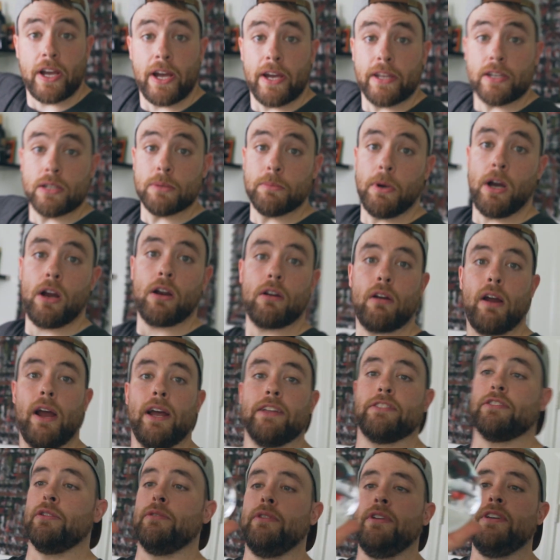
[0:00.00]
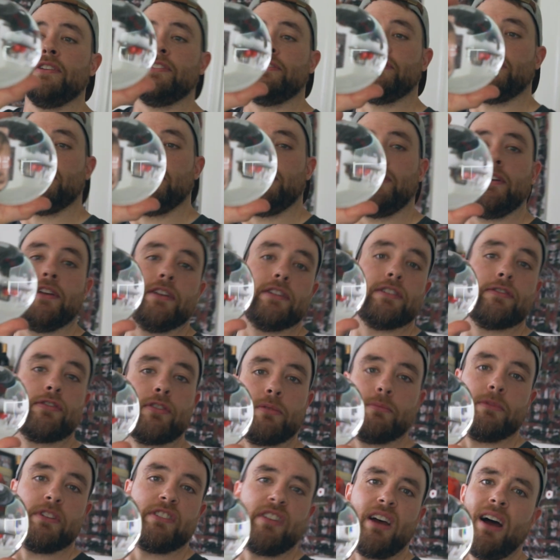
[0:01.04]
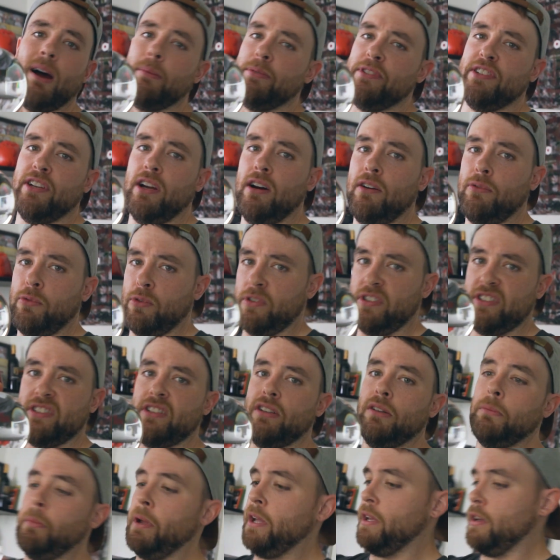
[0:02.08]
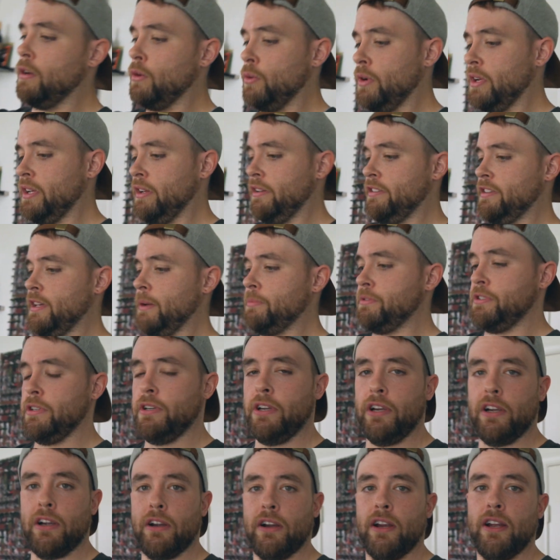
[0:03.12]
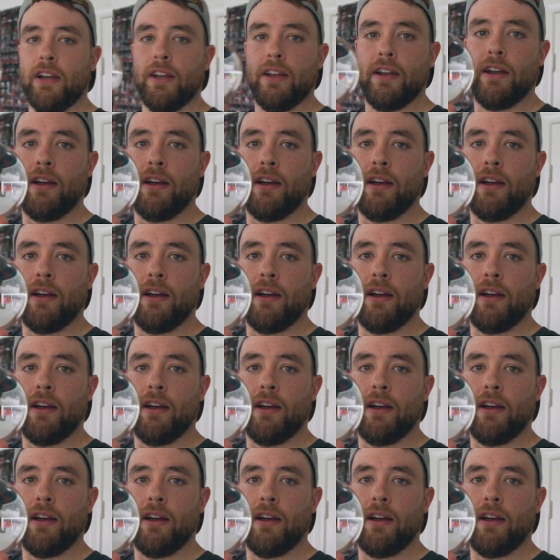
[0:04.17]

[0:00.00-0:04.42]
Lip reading: item. All right, so this is from the top shelf. We're just gonna make a quick exception here.